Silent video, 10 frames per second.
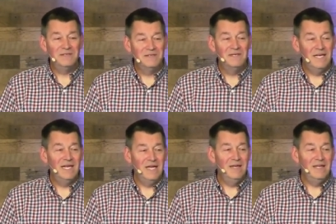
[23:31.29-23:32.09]
And, and
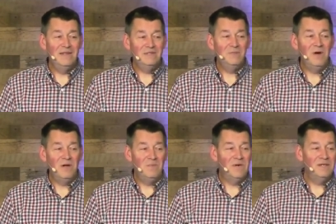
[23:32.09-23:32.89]
then there's Paul.
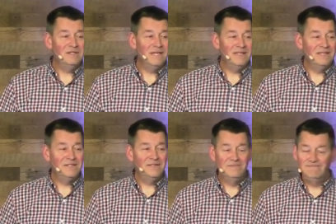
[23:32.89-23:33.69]
Paul's like this
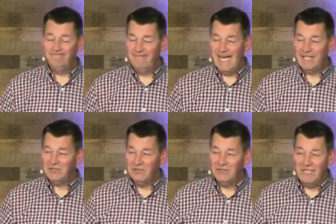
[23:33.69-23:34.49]
natural
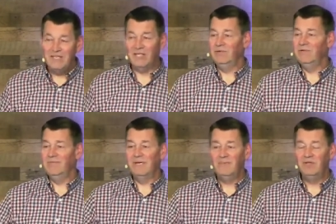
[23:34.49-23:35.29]
leader with a
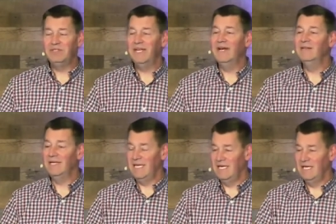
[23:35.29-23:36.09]
big
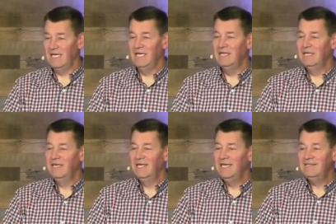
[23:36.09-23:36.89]
personality.
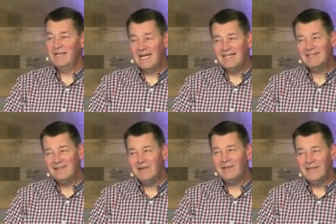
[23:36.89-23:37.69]
He's not
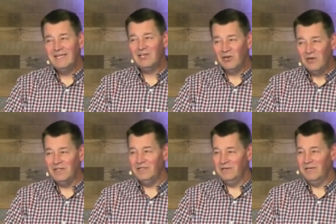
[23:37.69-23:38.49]
necessarily the
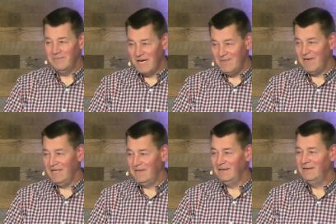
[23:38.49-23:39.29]
encourager in my mind.
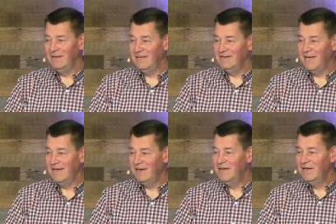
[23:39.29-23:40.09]
As I
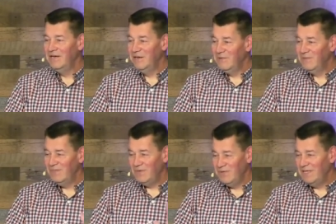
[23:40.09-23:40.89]
read
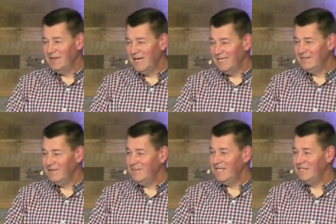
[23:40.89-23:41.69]
between the lines of the
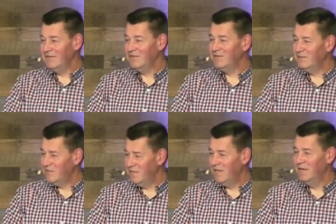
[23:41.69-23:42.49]
pages of
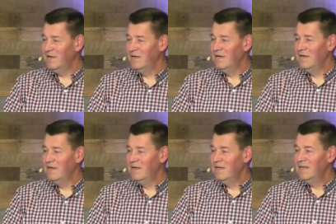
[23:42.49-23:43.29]
Scripture,
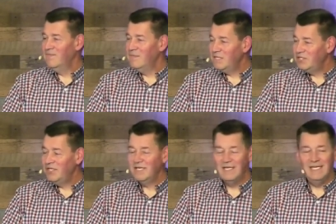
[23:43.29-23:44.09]
the
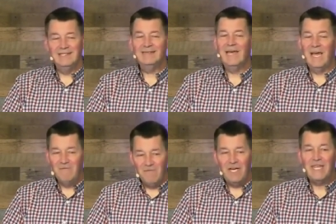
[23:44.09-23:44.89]
mission is
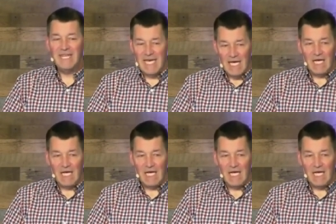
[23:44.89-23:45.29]
everything.